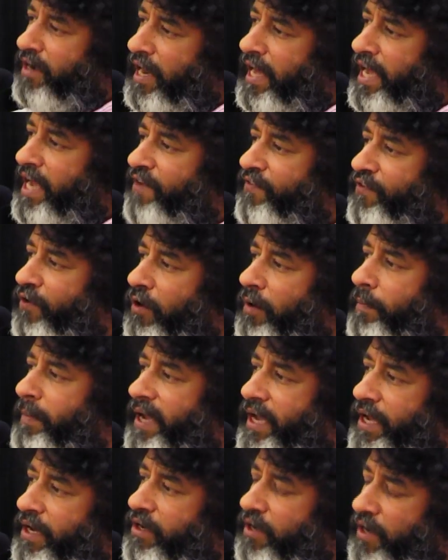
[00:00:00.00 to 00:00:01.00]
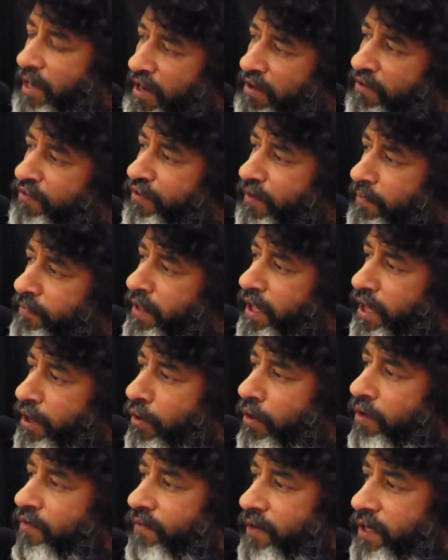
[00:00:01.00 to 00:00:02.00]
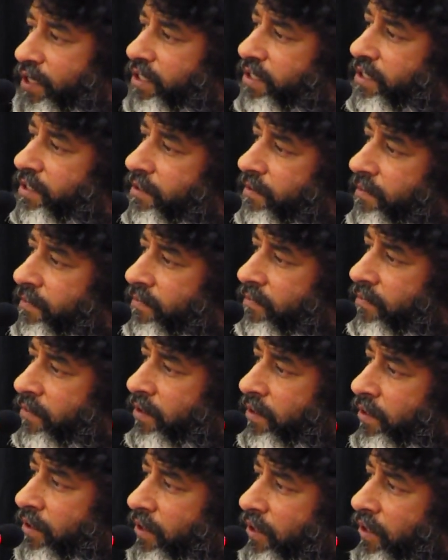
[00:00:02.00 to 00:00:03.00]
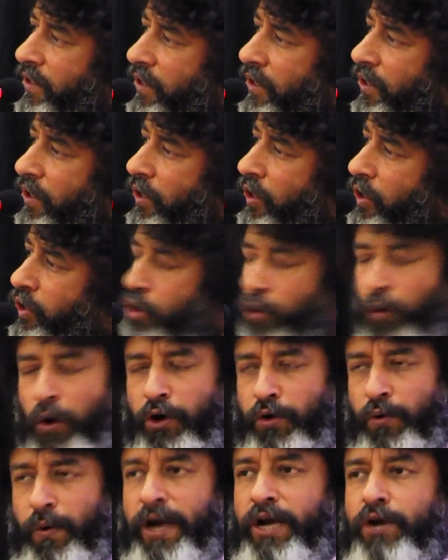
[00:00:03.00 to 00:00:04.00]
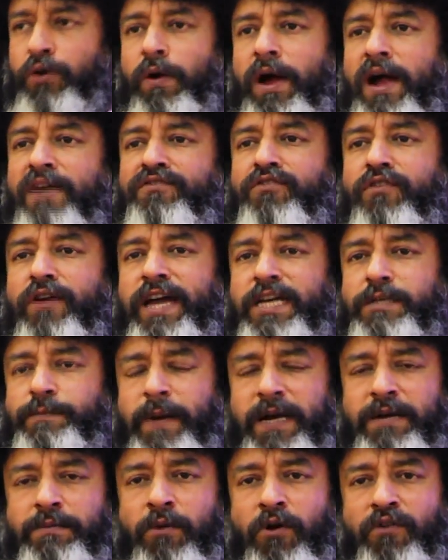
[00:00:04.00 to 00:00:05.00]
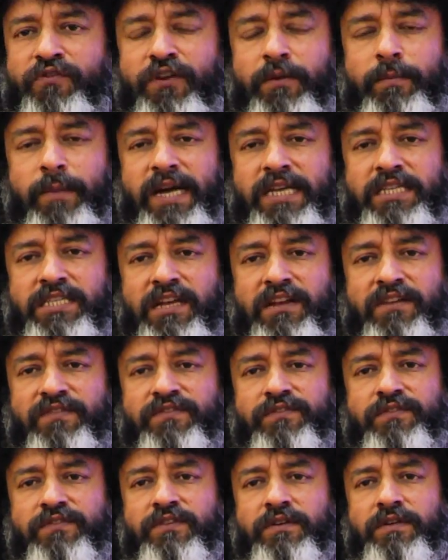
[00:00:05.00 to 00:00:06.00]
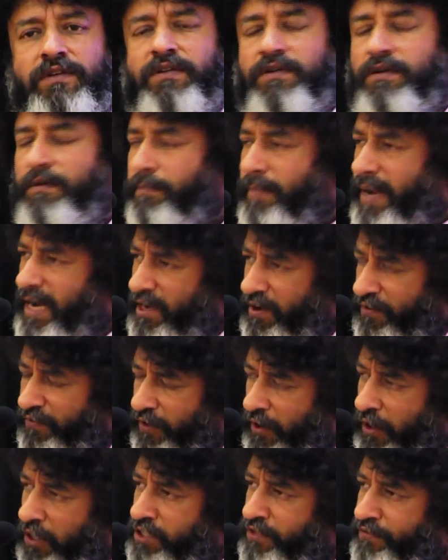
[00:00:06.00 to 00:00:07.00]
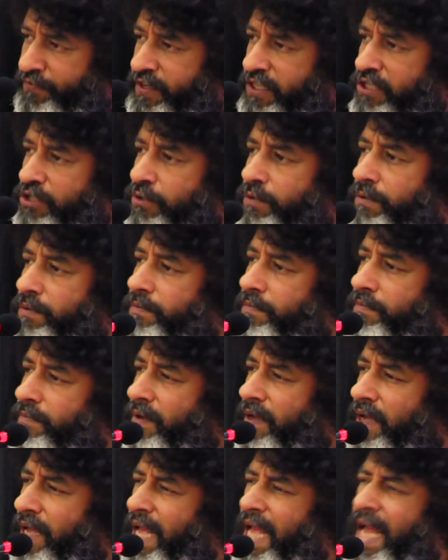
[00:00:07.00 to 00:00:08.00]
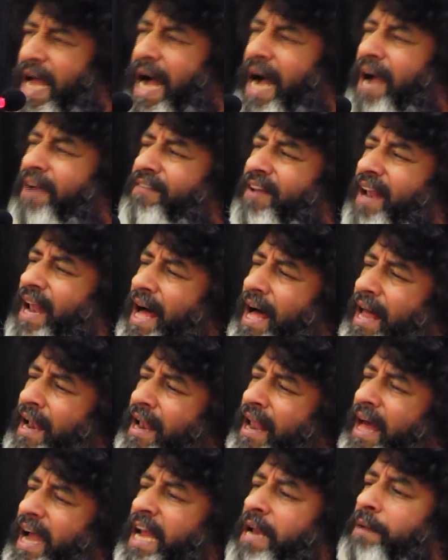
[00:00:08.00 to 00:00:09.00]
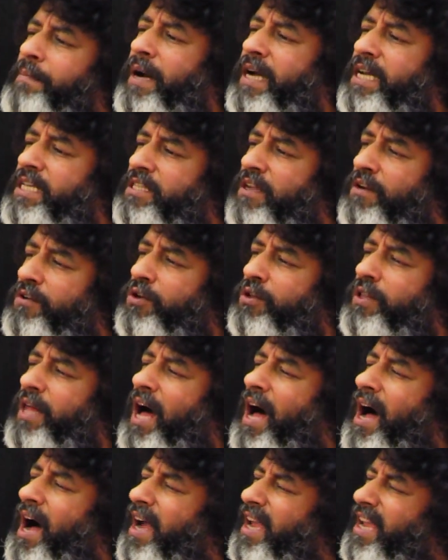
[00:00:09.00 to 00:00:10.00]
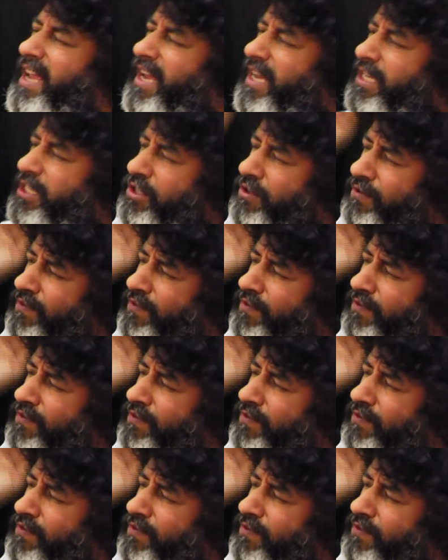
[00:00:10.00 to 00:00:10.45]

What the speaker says: life you will begin to live from there onwards. So what do I do after I expect more from myself? Mental philosophy 2. I will align myself to the highest